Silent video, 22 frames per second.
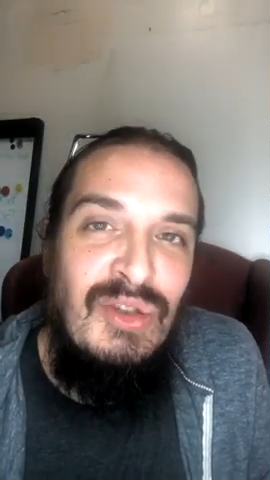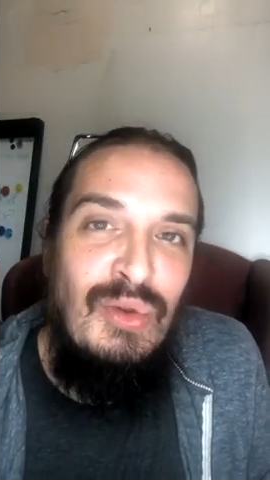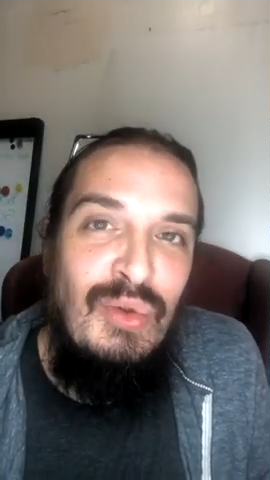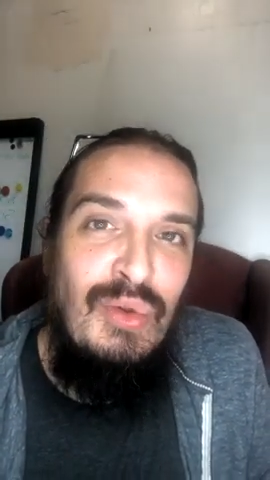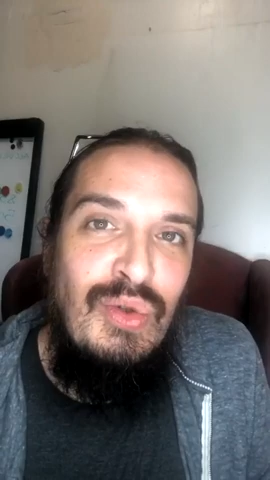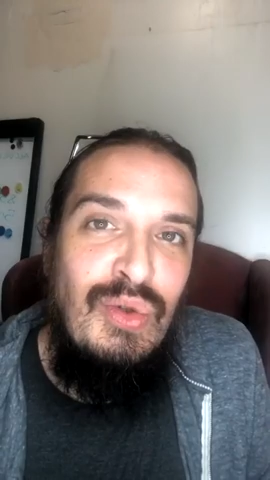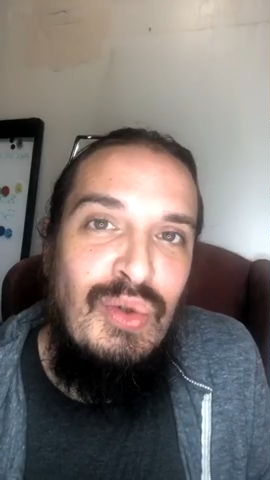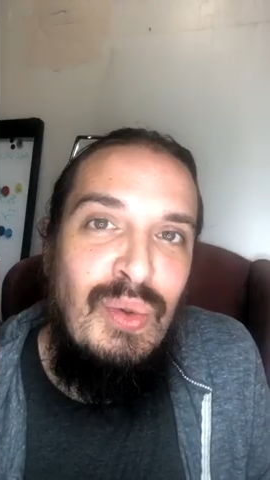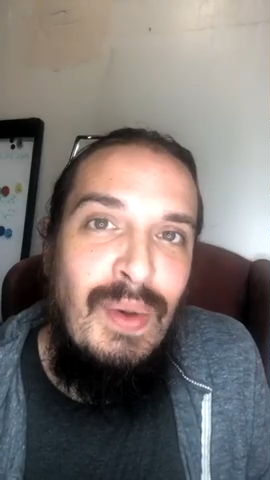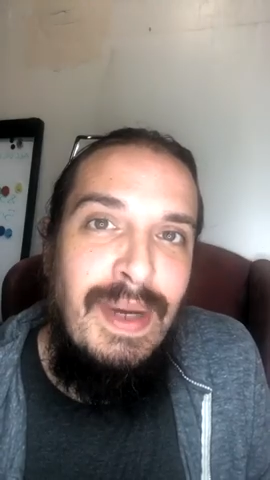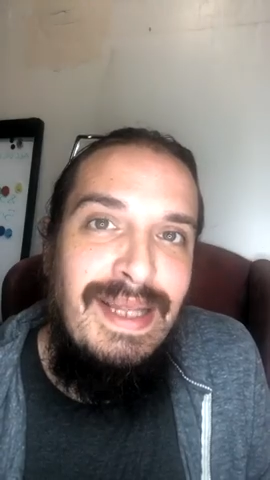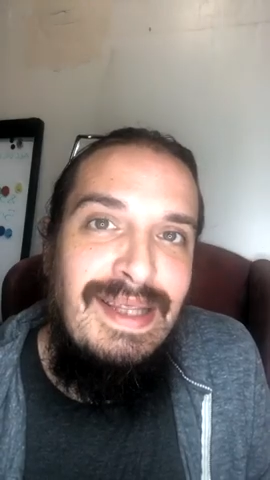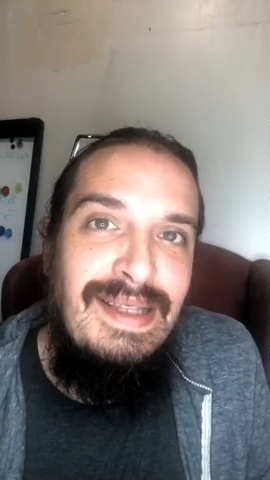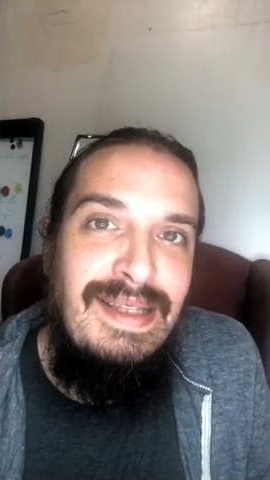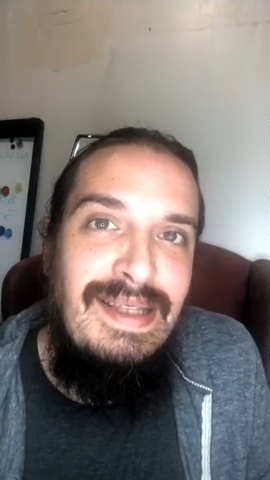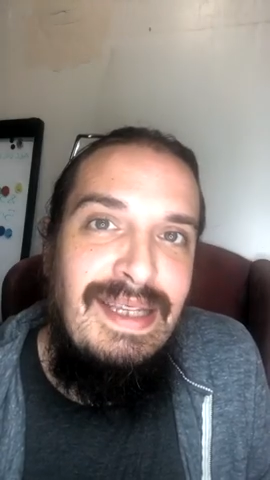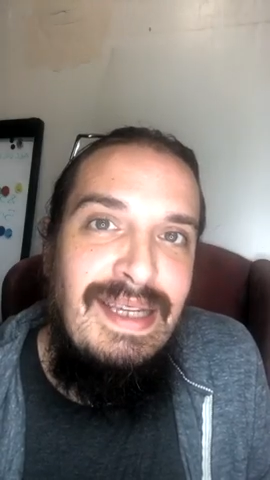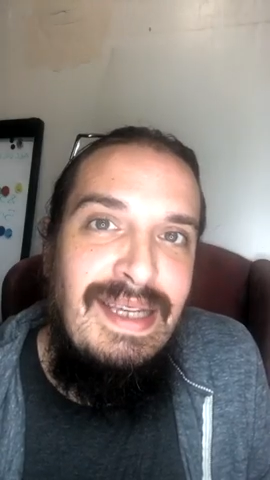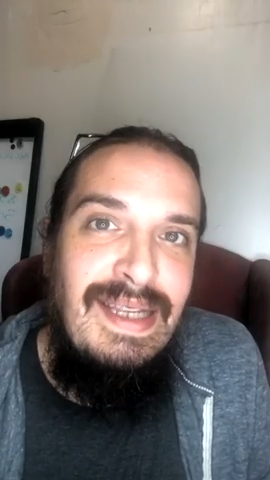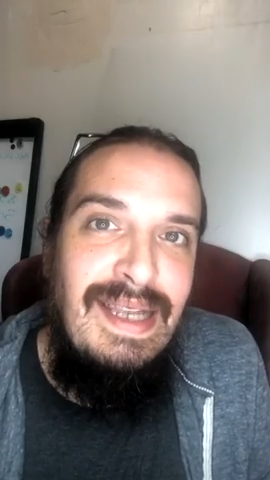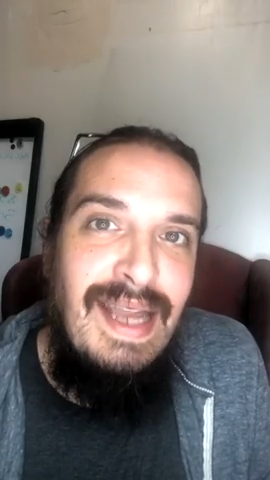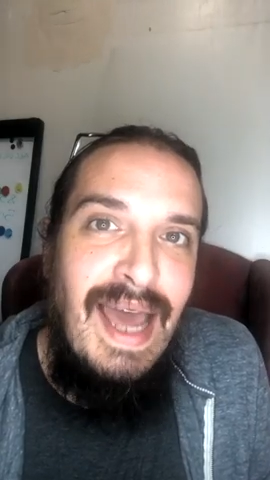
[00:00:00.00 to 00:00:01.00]
to
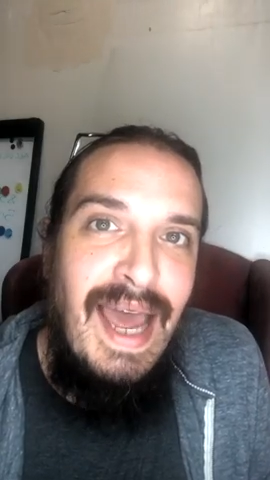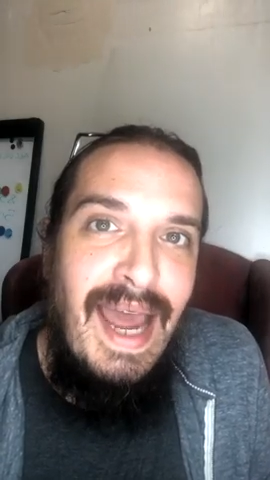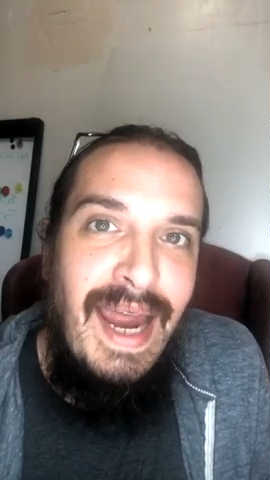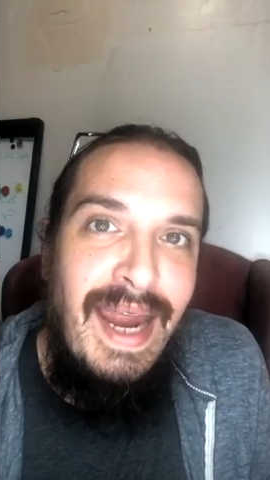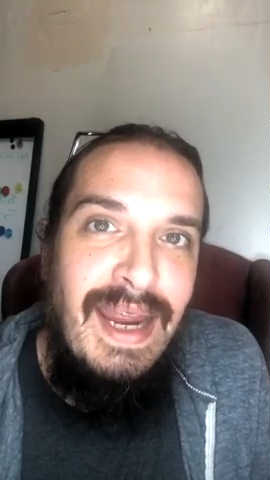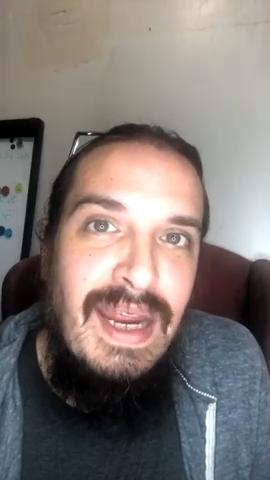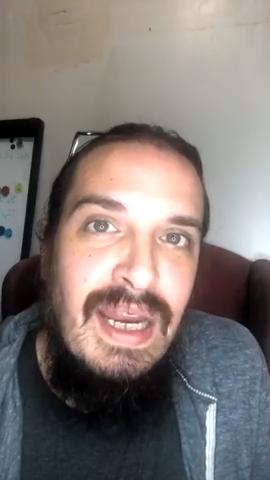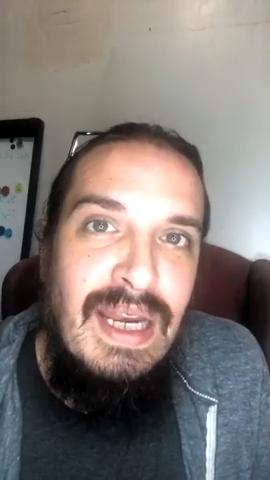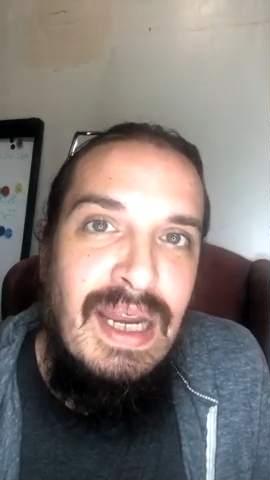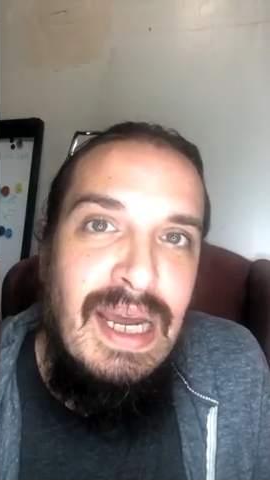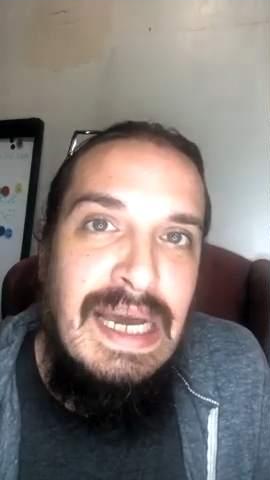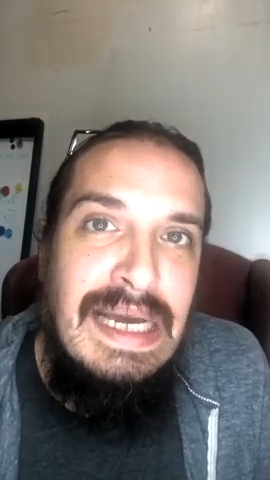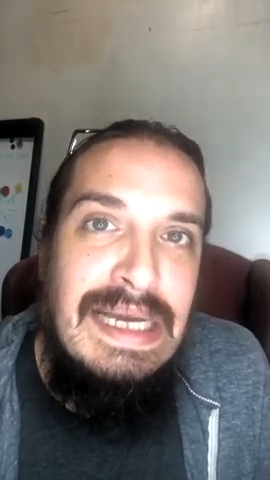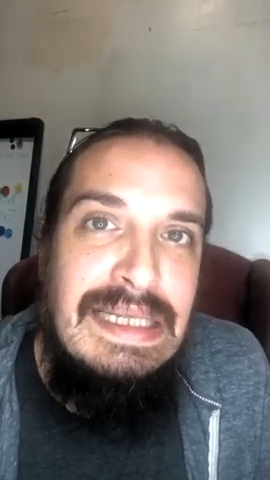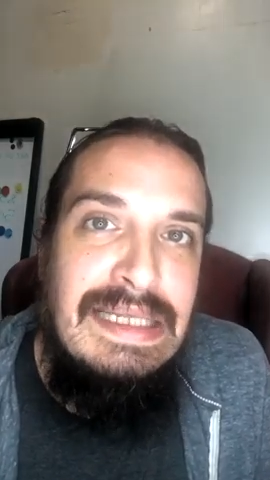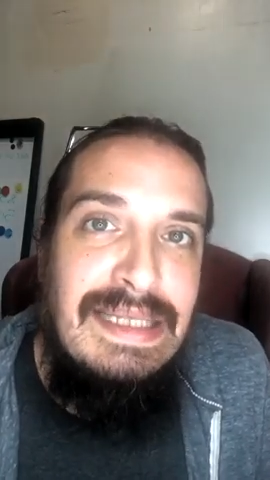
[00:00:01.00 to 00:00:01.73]
29